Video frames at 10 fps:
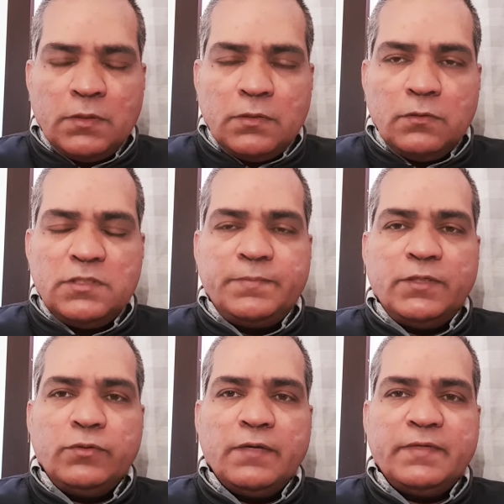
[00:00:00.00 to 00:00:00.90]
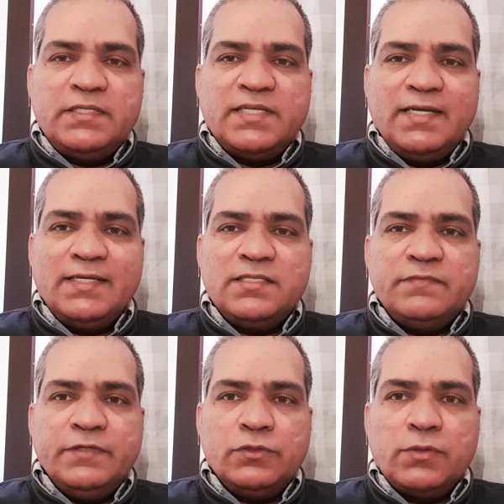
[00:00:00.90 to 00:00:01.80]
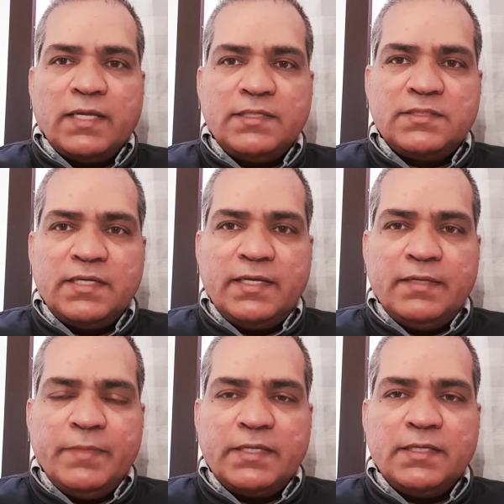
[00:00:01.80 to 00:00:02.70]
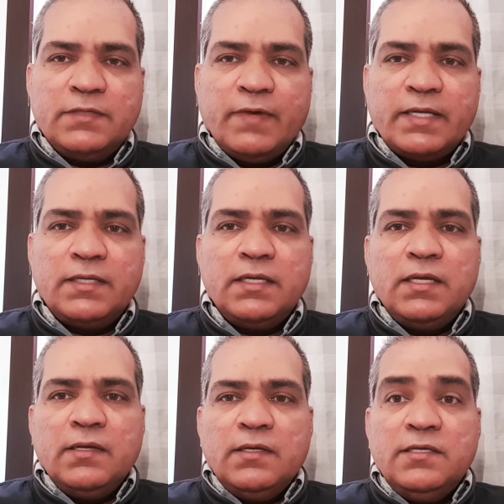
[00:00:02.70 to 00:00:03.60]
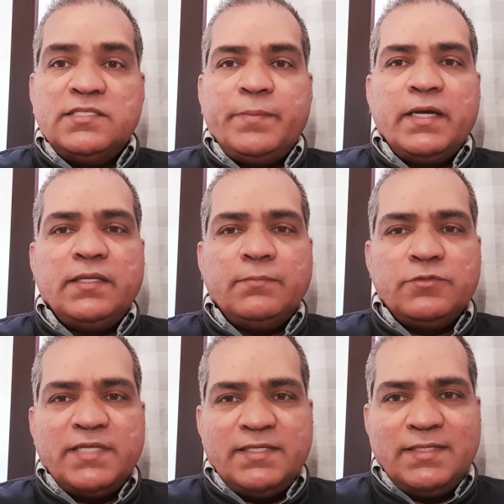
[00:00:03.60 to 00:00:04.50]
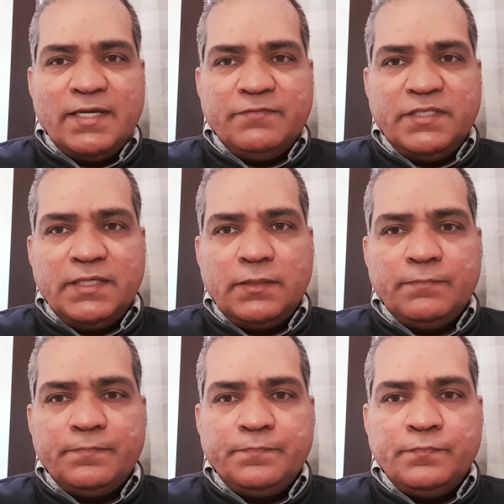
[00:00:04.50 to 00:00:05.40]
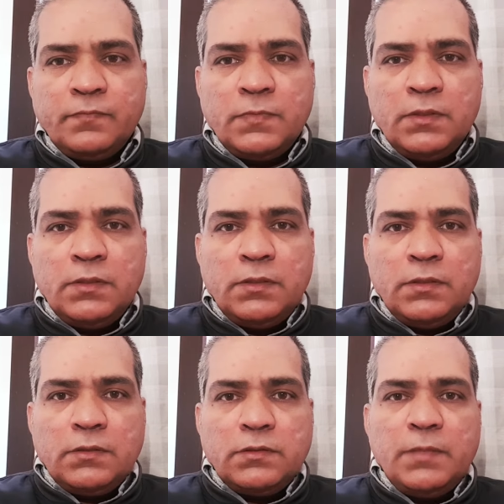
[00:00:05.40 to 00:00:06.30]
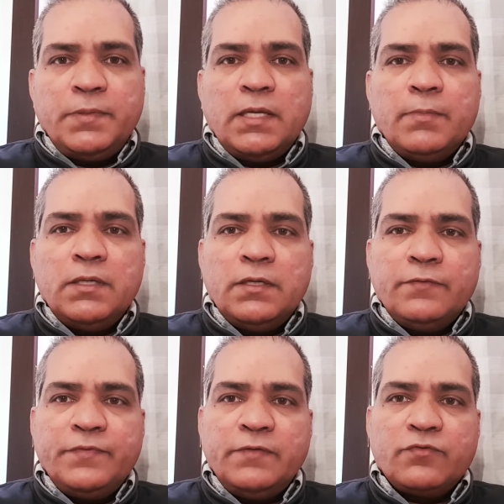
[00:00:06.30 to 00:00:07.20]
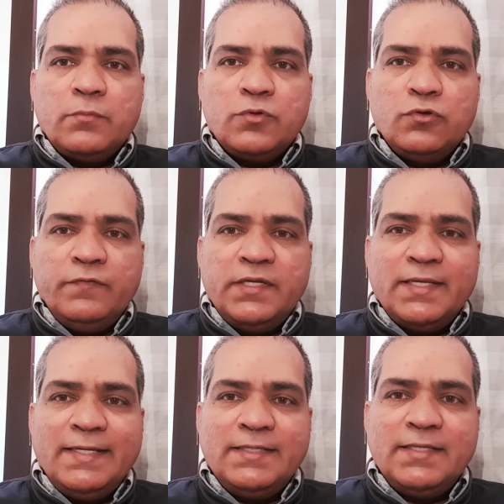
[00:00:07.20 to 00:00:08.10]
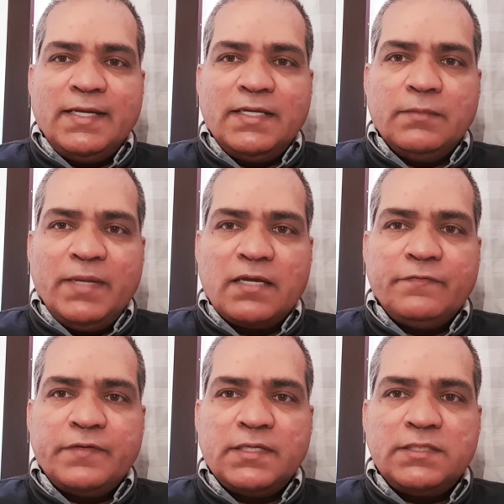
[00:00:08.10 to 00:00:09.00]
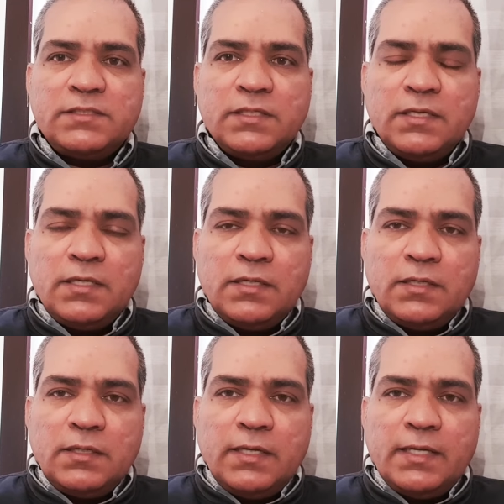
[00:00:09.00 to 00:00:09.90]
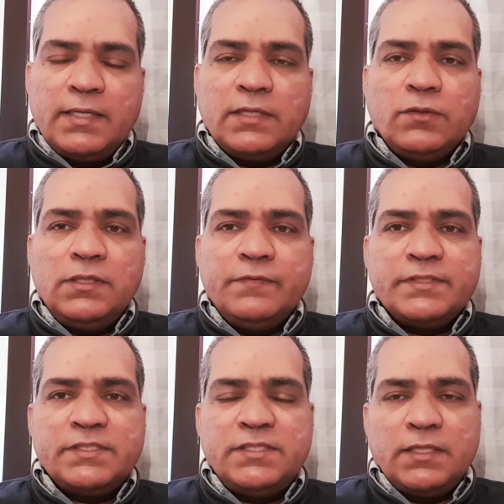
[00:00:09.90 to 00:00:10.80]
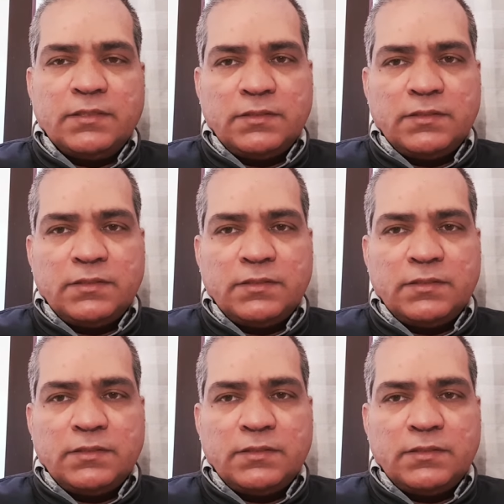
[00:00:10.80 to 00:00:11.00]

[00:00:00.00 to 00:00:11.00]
Holy Spirit, whoever is sending this video to others and making it viral, inspire them to send it every day. Keep them uh, free from COVID 19 and uh, black fungus and get all the works done.